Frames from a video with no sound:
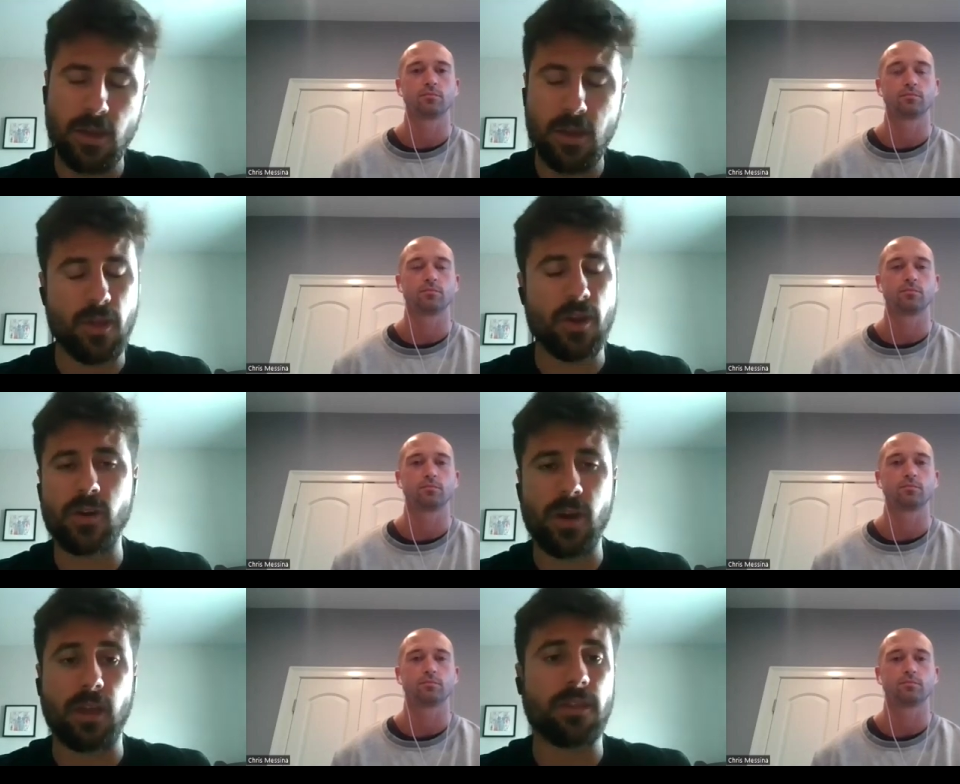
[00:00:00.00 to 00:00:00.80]
Speaker 1: there,
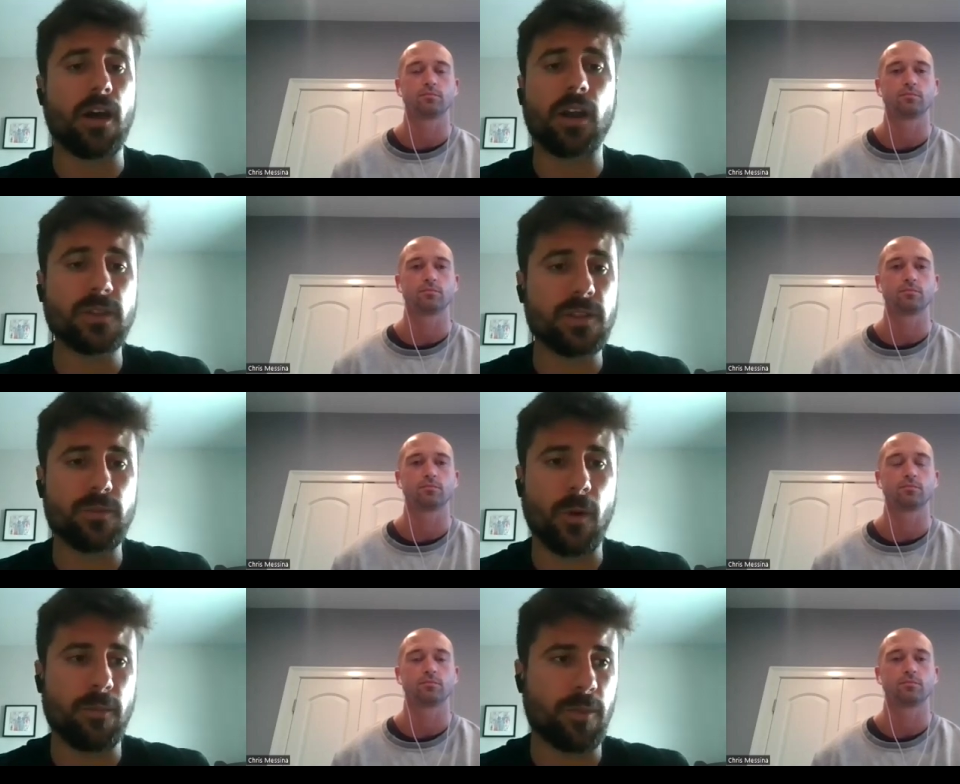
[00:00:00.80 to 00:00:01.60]
I thought it was
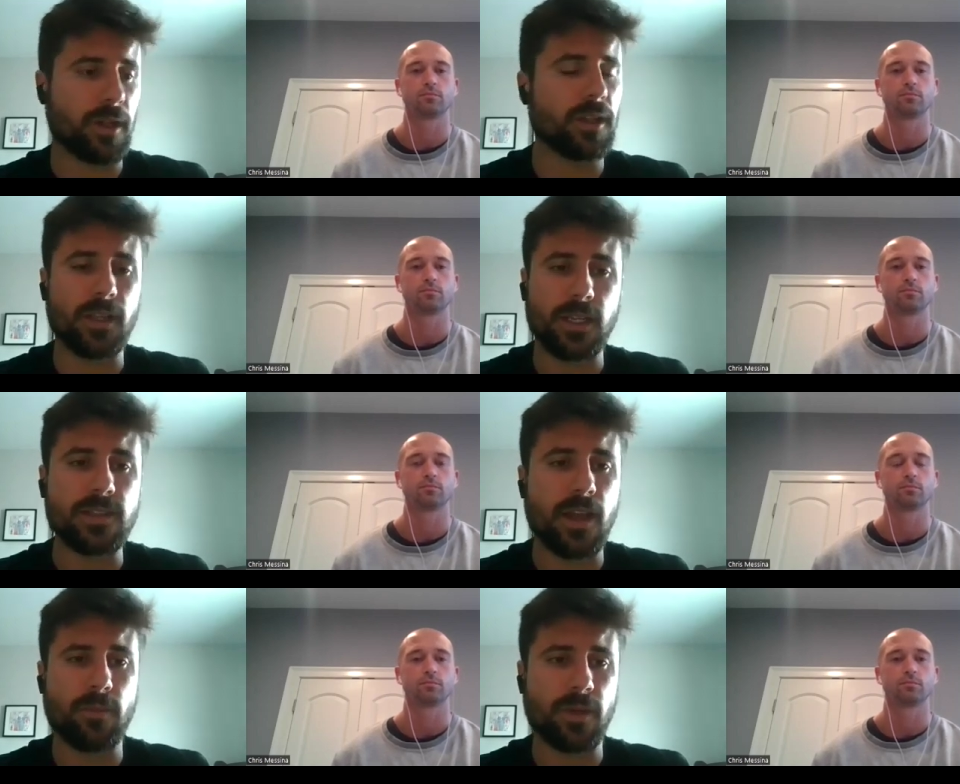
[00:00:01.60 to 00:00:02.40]
important, but clearly it's
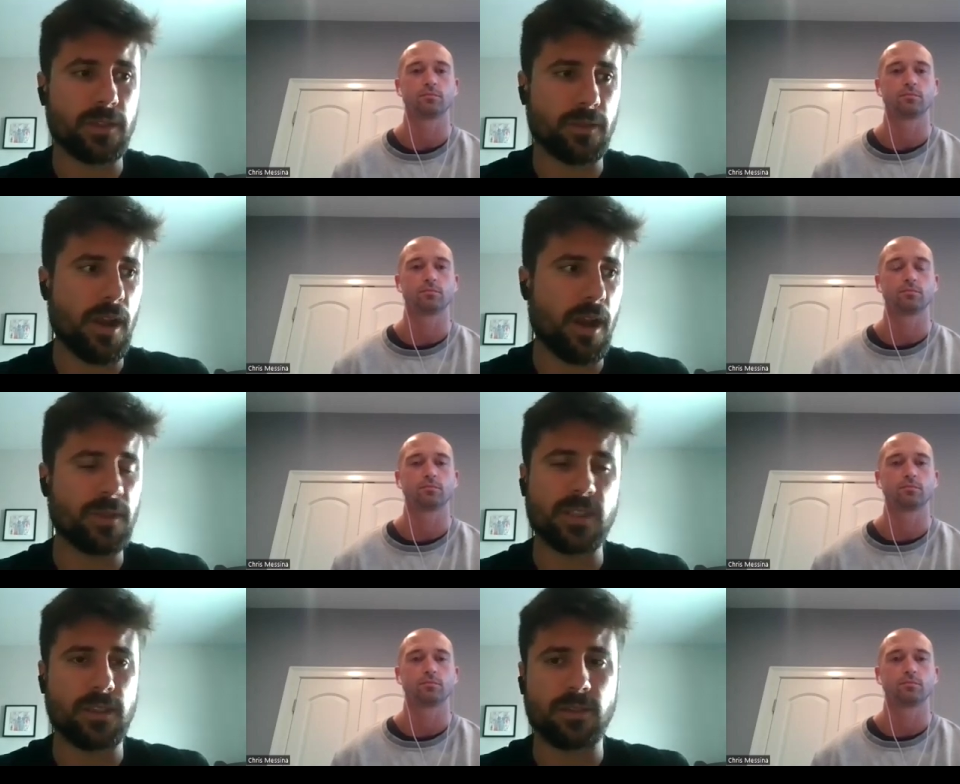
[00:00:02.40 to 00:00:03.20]
not because right now I'm
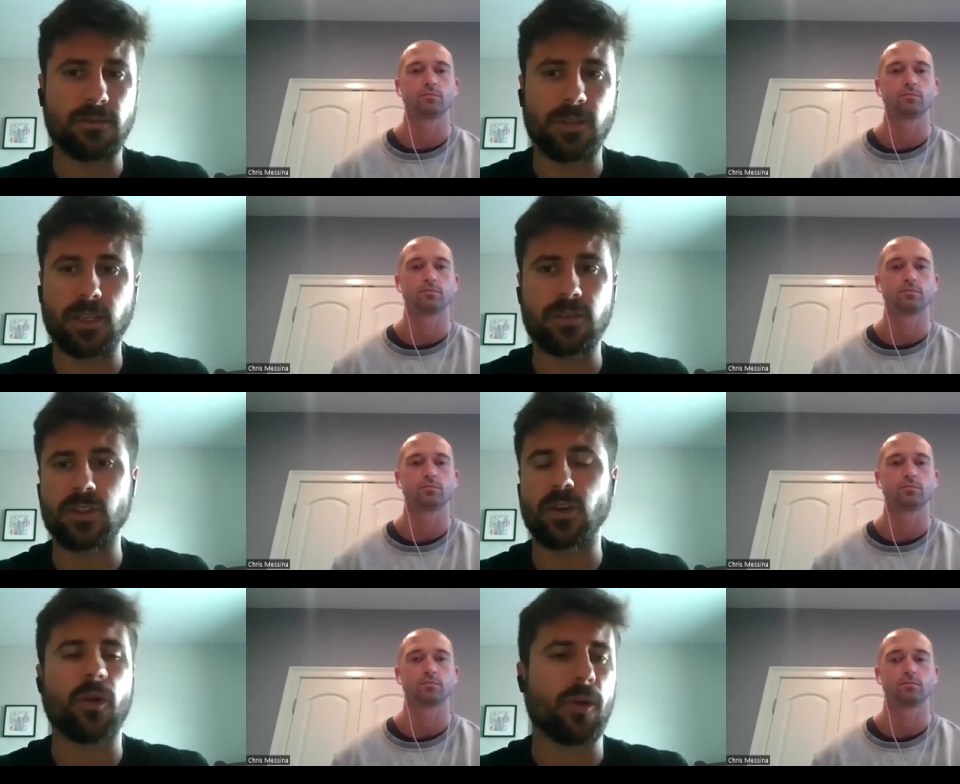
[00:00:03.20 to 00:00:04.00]
seeing like
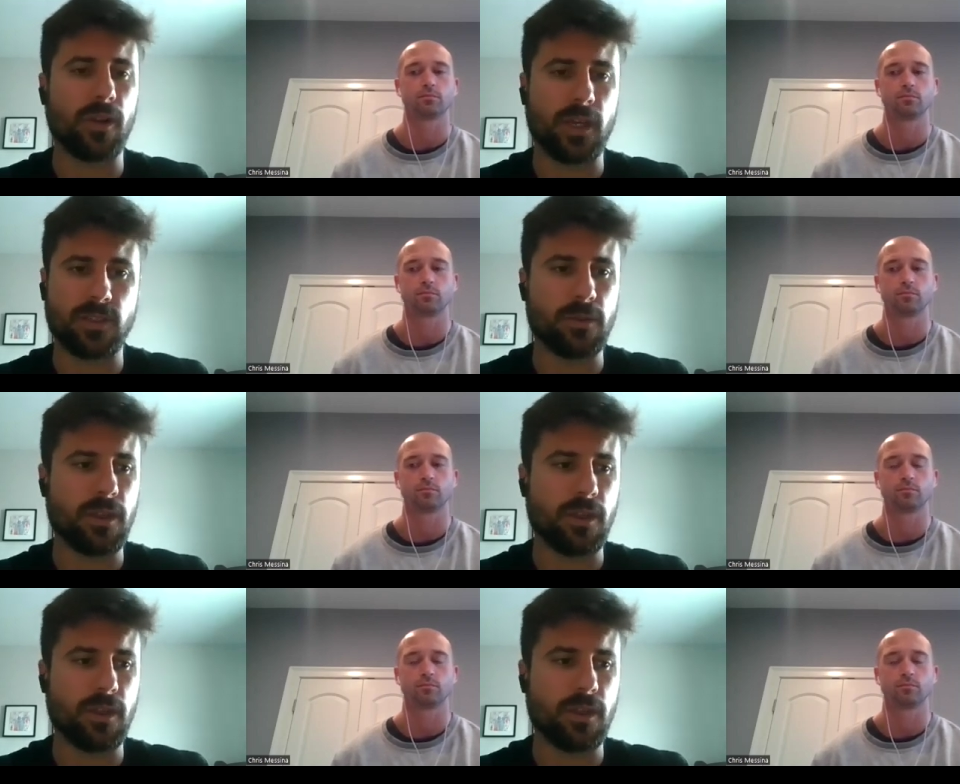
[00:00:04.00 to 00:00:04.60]
zero correlation within